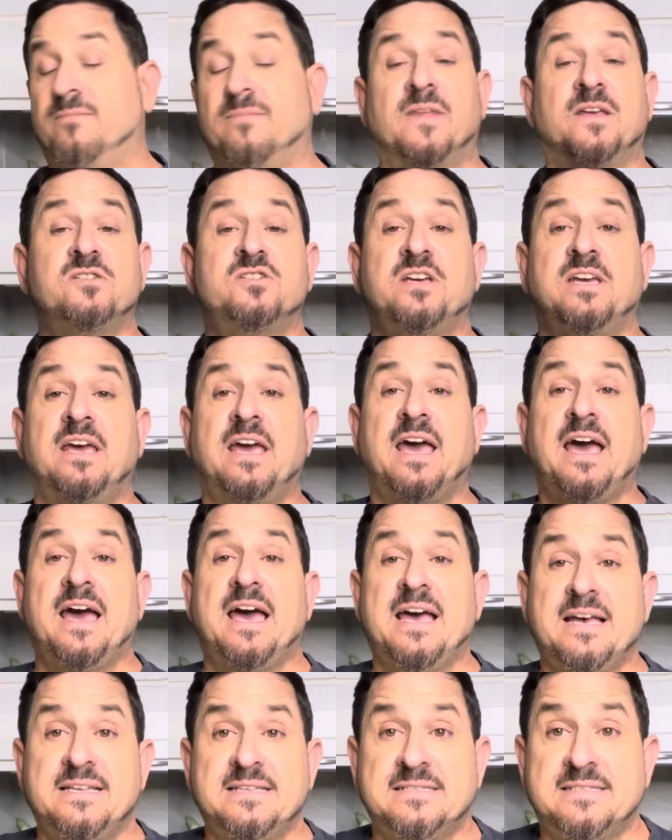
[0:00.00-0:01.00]
She
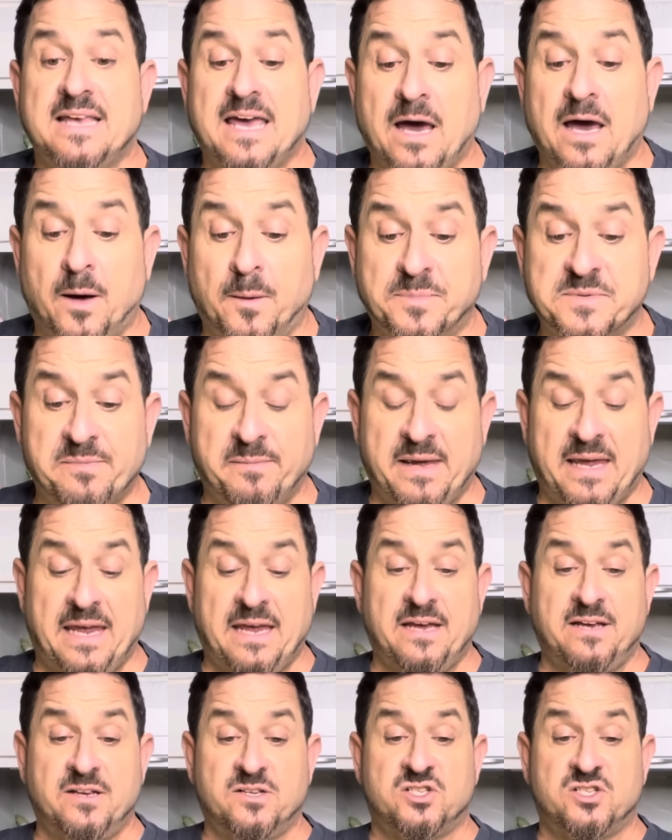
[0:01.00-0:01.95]
has helped me.